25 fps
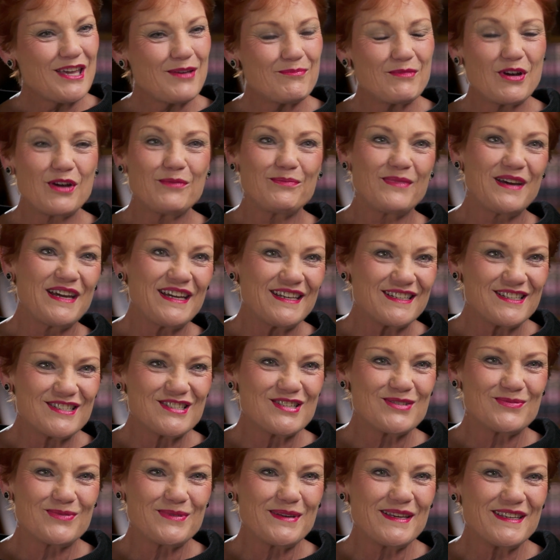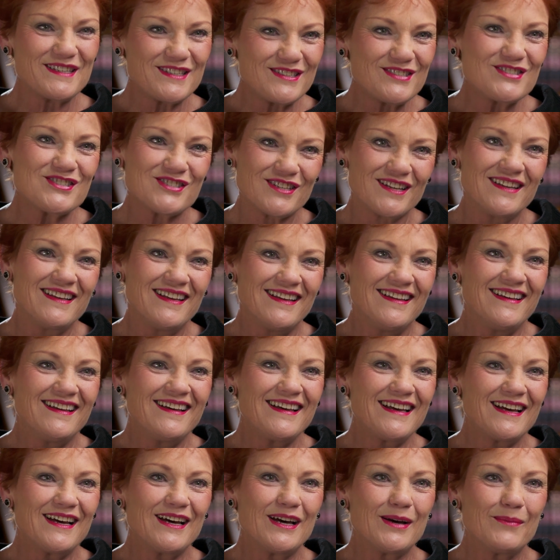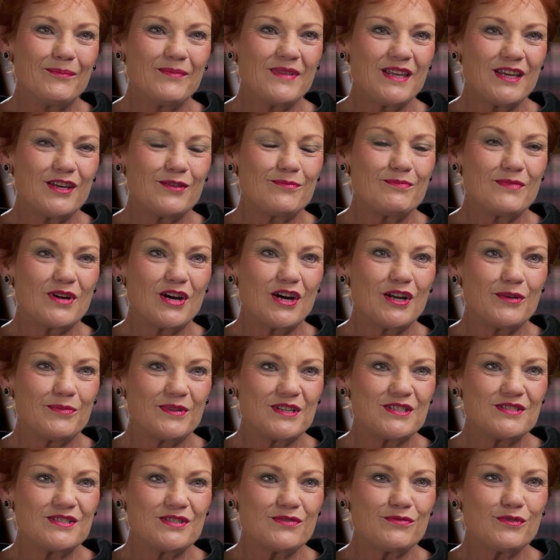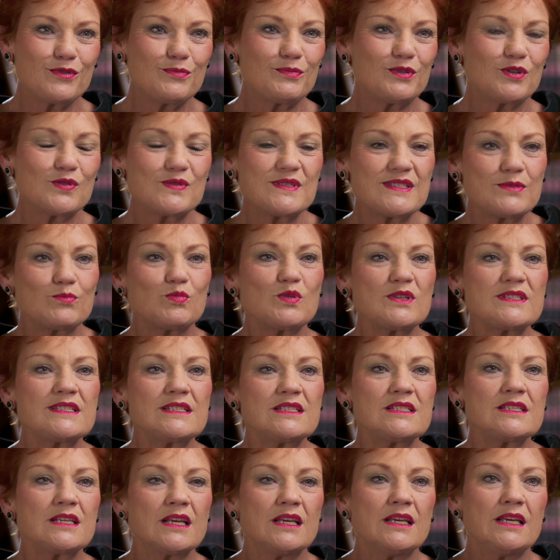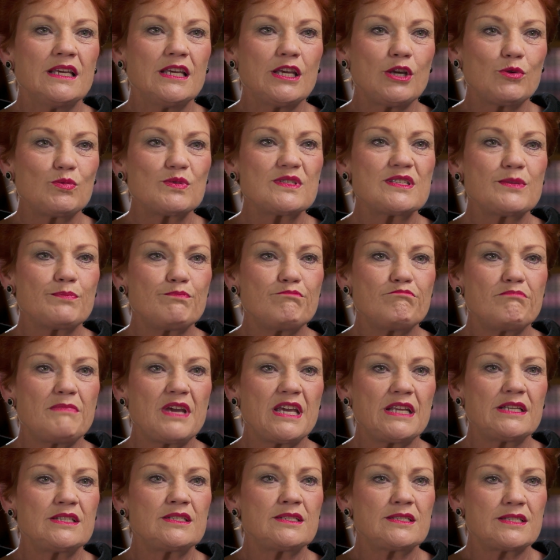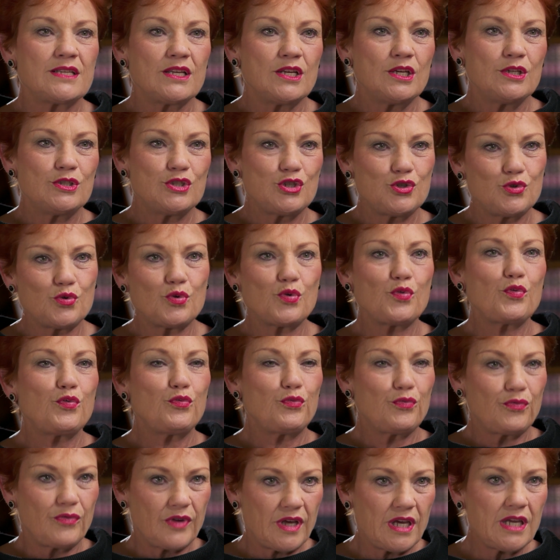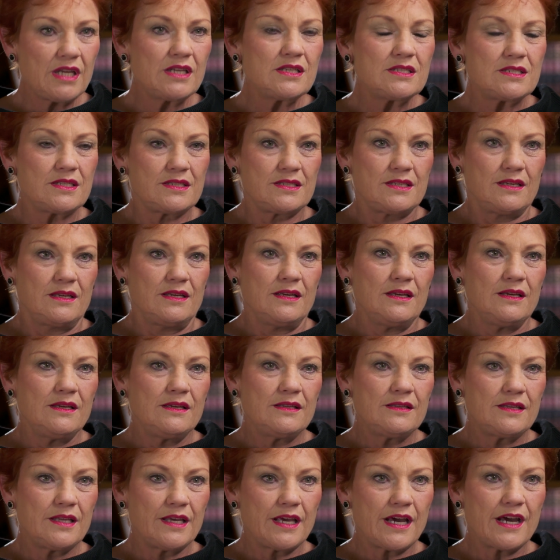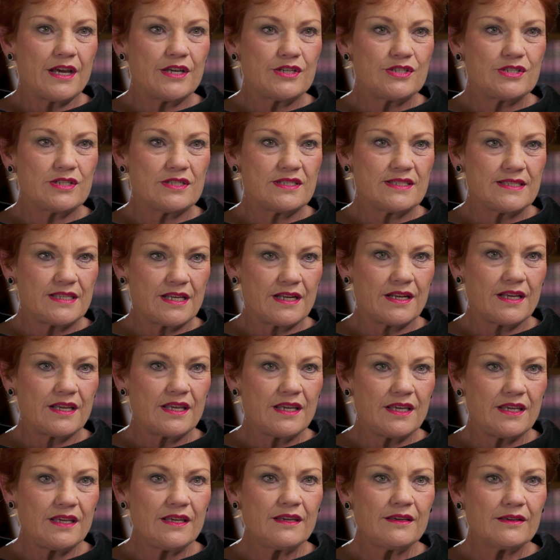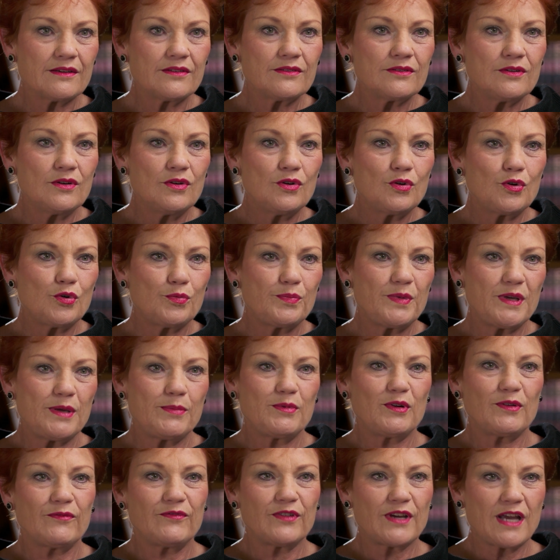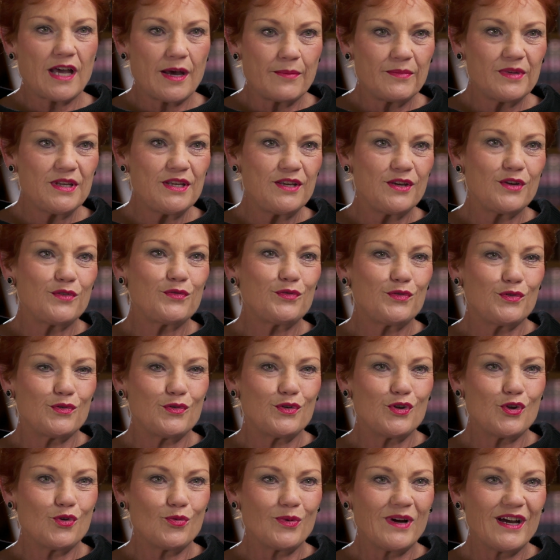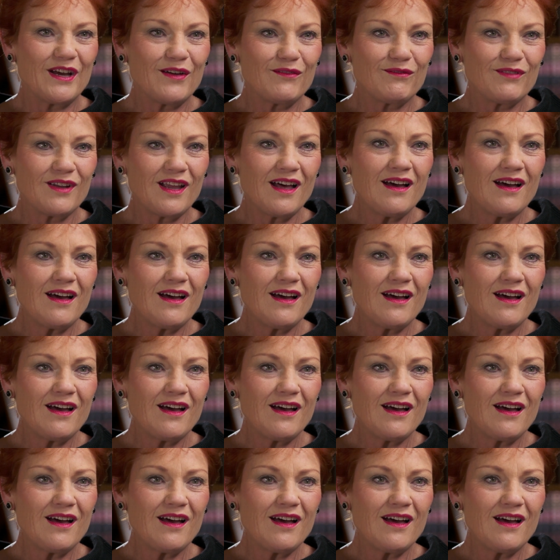in my maiden speech, um, it might have been different because it wasn't, it wasn't meant to offend the Asians that are here or people who've come here for a new way of